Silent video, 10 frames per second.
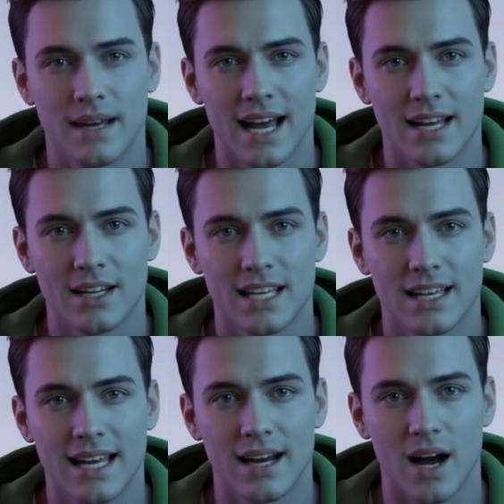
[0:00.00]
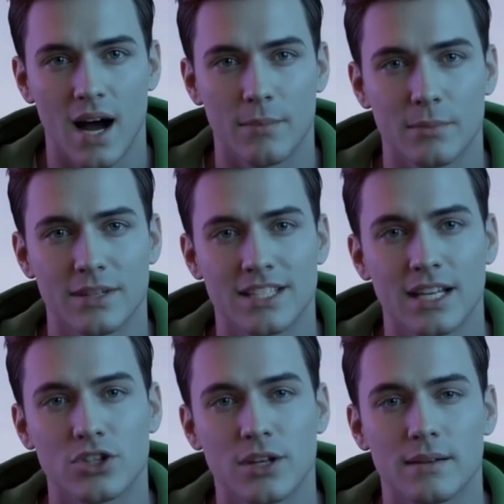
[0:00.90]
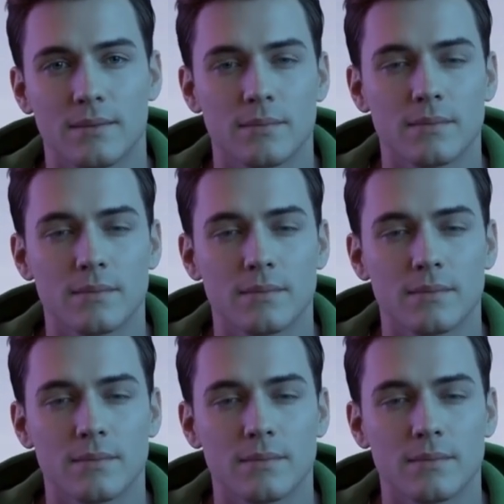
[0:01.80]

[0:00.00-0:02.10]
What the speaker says: editing, and optimization.